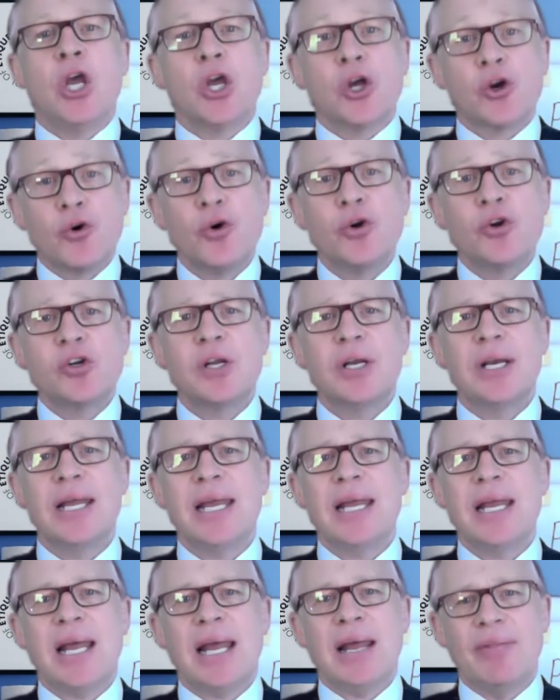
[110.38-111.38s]

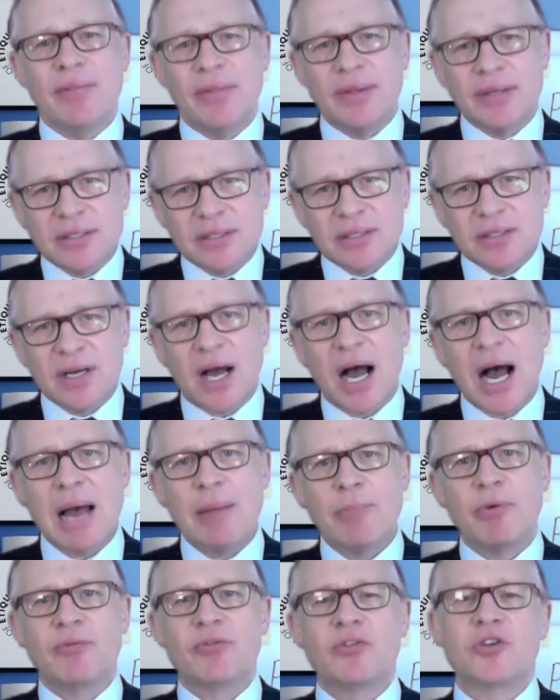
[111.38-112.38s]
Crucially, in this
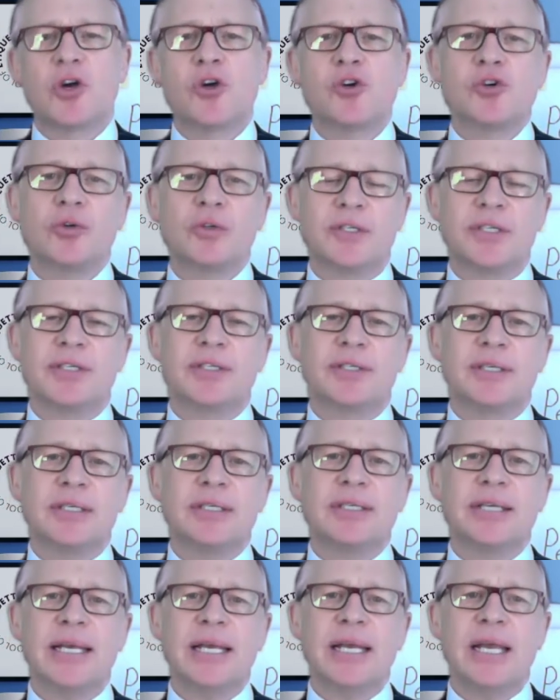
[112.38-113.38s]
time of social
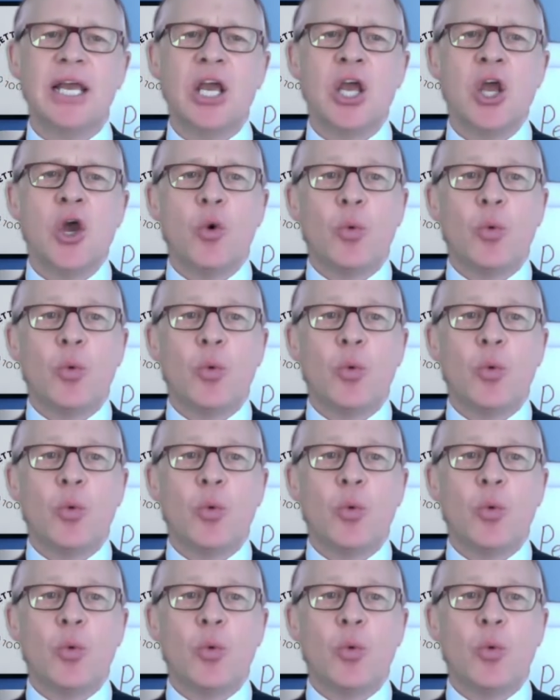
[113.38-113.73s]
distancing,